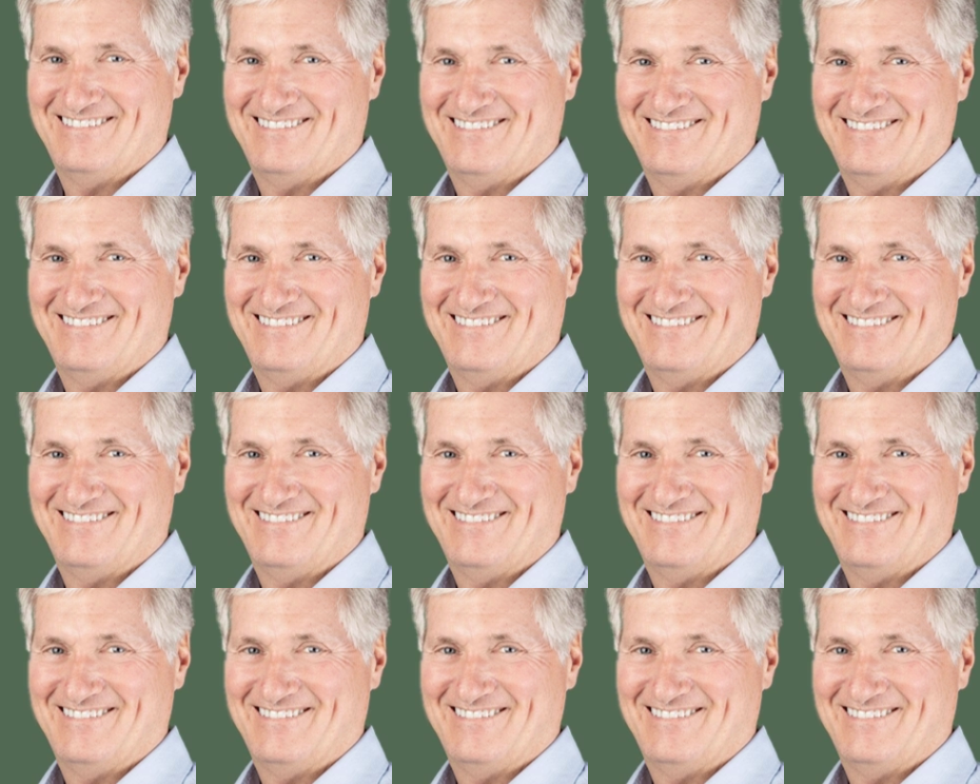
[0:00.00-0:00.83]

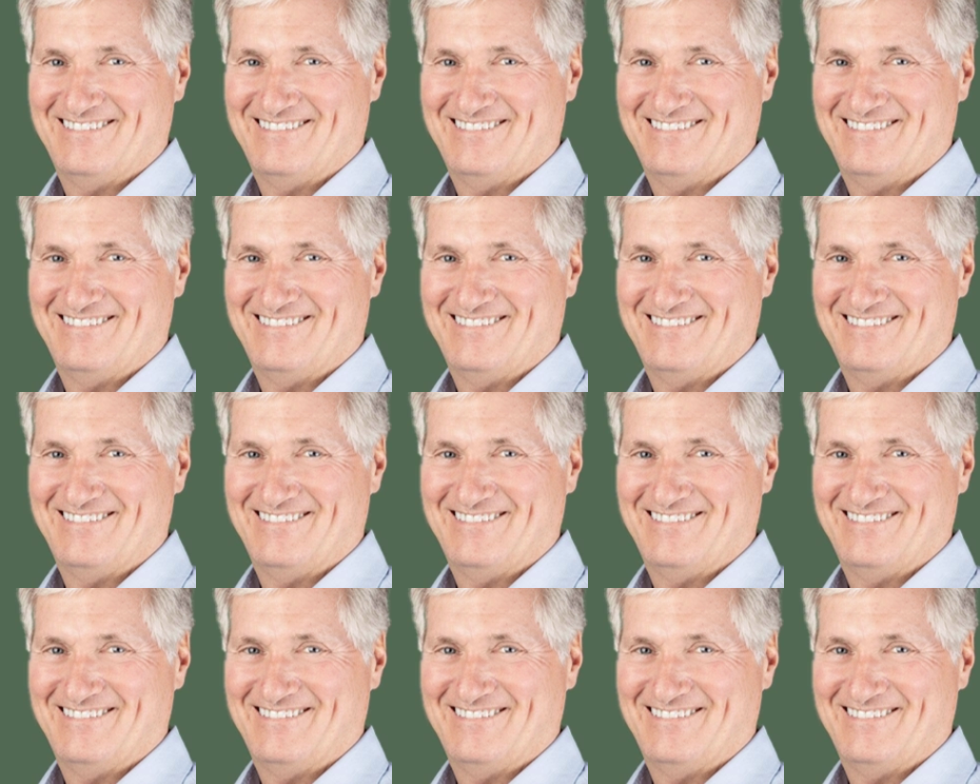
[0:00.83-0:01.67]

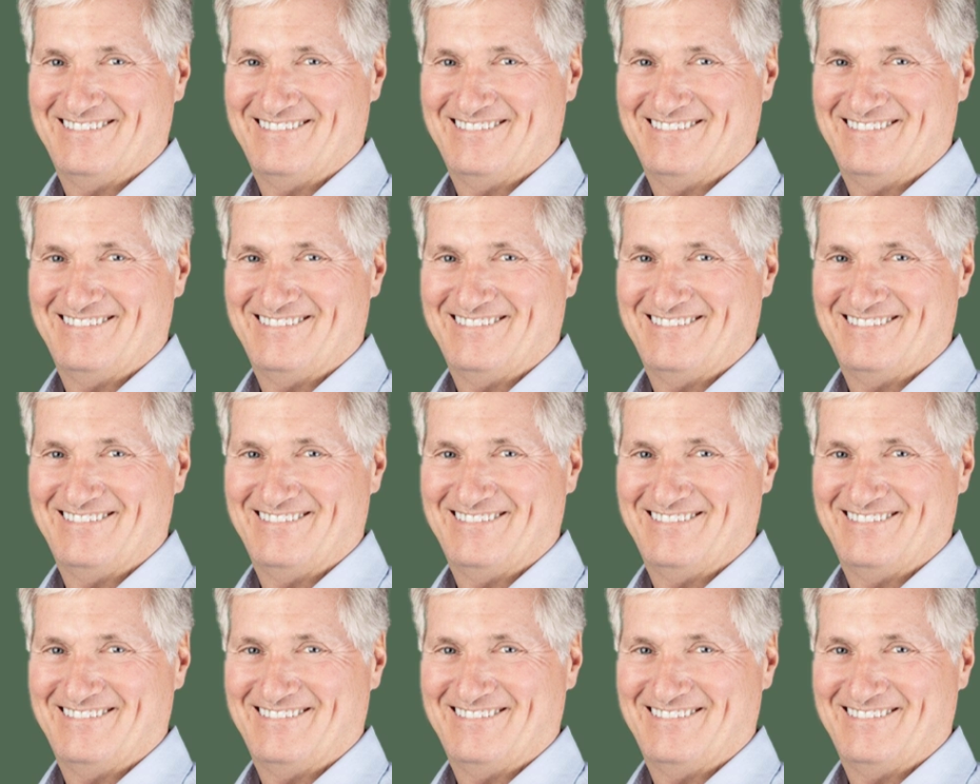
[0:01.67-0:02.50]

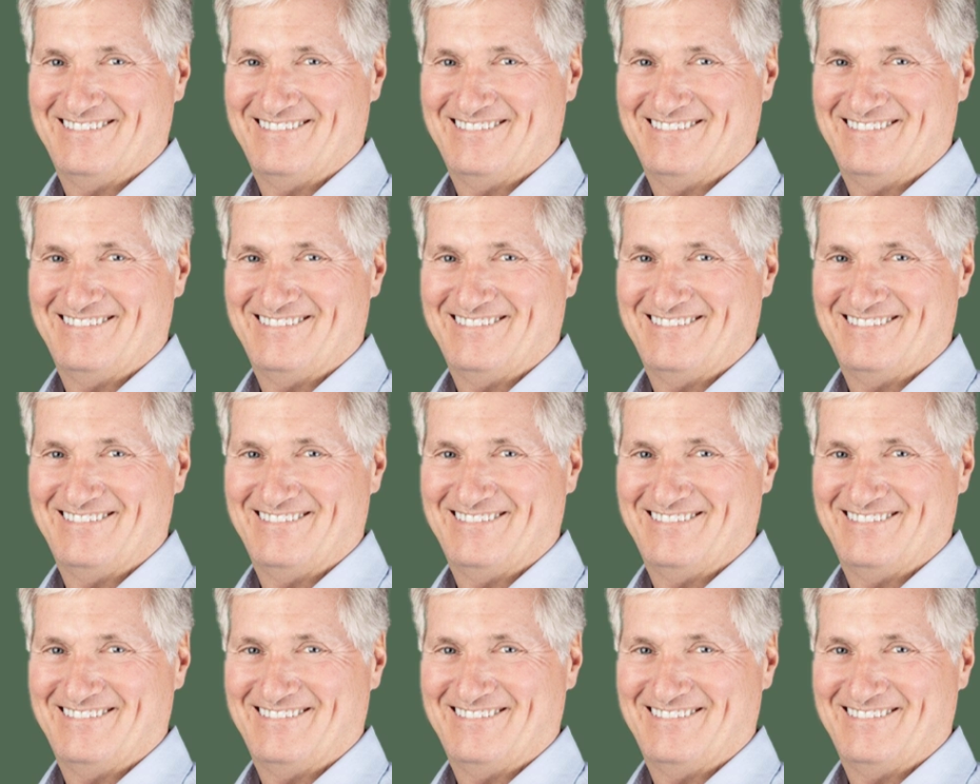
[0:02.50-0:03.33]

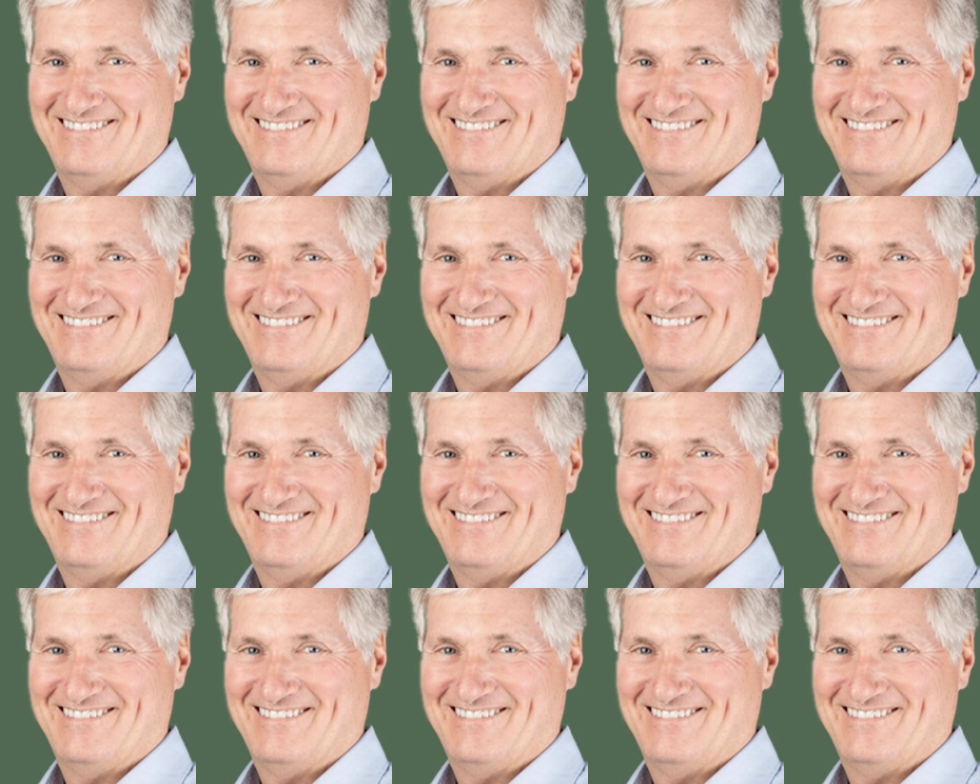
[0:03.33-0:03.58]
(no lip movement)